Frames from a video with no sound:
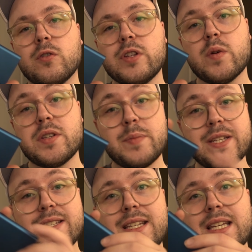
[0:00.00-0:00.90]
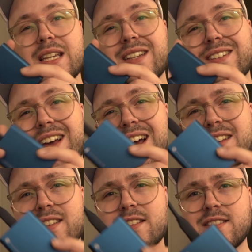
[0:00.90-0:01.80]
USB-C
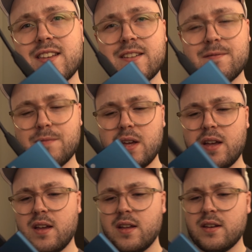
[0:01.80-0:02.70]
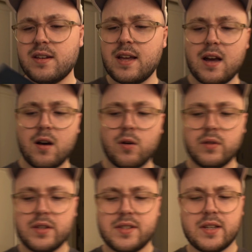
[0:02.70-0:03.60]
SSD. Now,
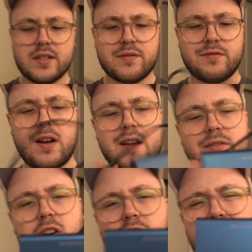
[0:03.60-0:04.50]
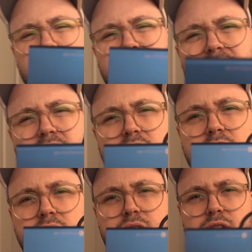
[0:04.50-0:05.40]
this thing is a 500
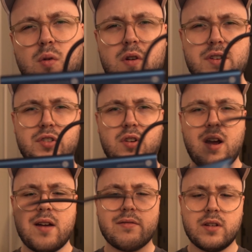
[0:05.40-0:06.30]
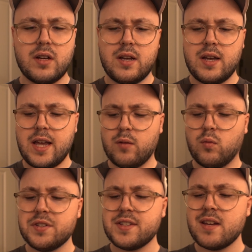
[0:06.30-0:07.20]
gig storage drive, and
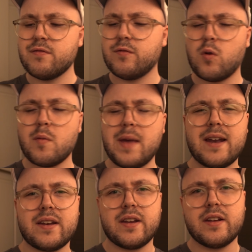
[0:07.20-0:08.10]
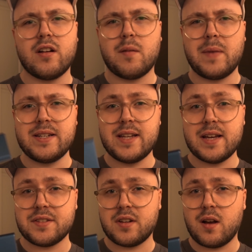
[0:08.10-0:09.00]
once I formatted it on my
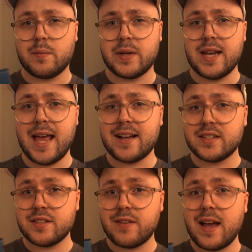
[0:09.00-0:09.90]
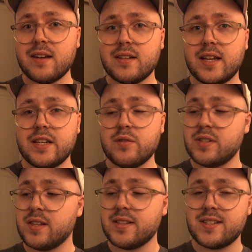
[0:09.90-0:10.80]
desktop in exFAT and
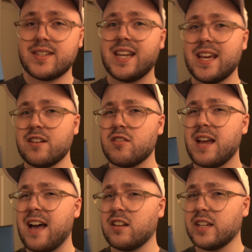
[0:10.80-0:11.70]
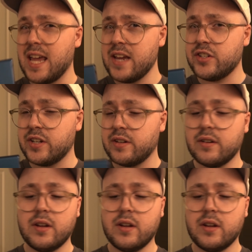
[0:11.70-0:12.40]
used the standard allocation,